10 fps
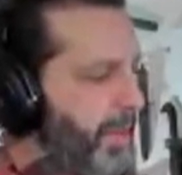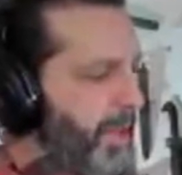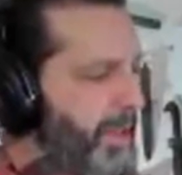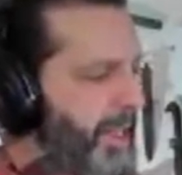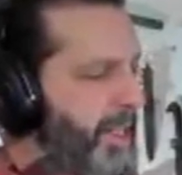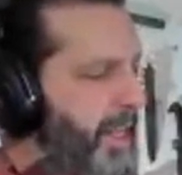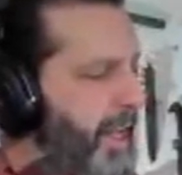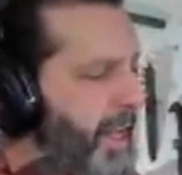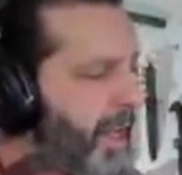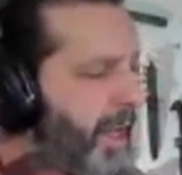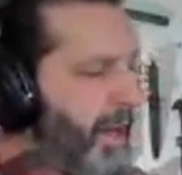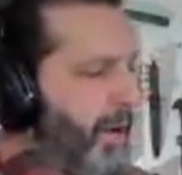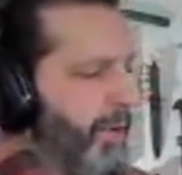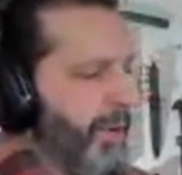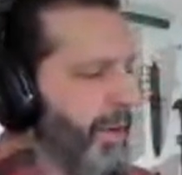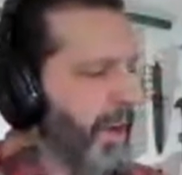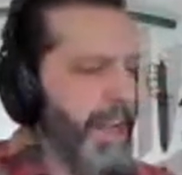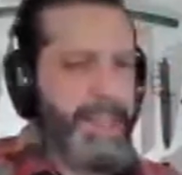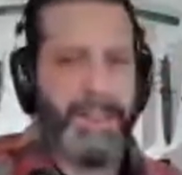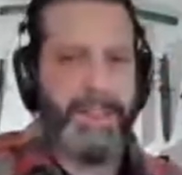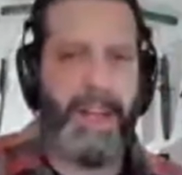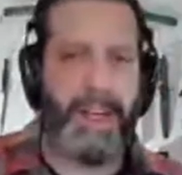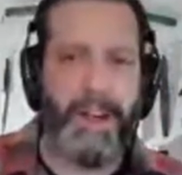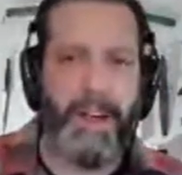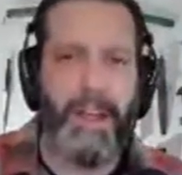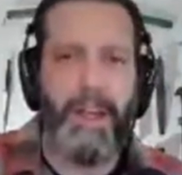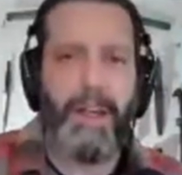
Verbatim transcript: Belkin, uh, owner and designer